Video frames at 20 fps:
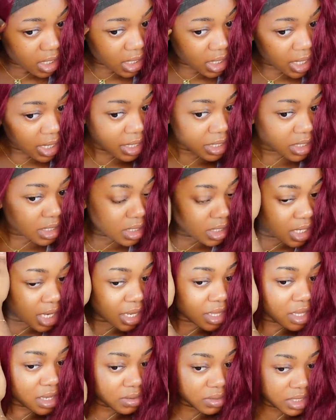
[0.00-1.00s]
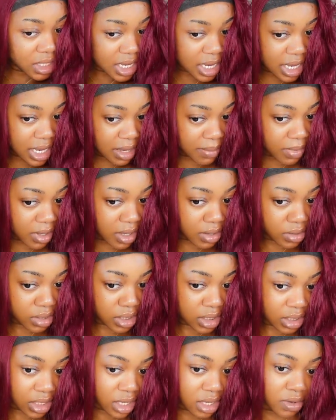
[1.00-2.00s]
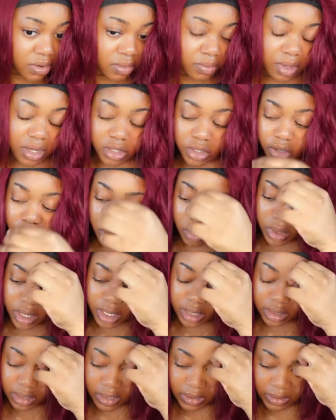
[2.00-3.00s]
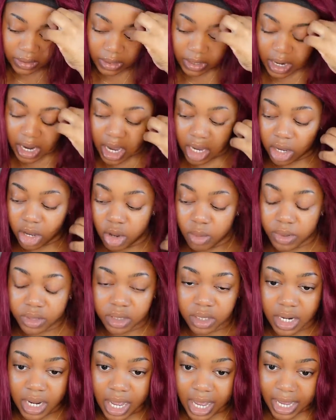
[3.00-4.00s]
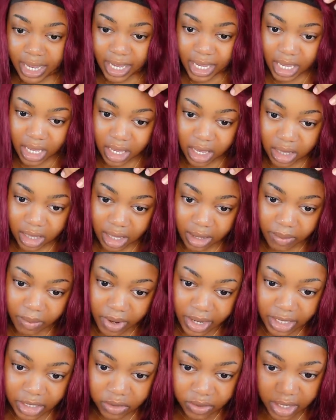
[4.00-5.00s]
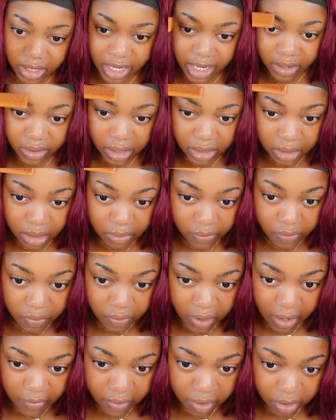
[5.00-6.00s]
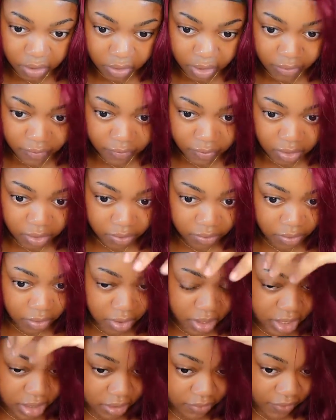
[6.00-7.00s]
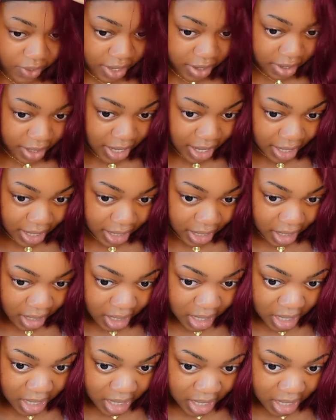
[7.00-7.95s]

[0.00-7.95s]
Like, take your time, go slow, and make sure your wig is also, your hot comb is on high heat. Like mine's right now is on 500 degrees Fahrenheit.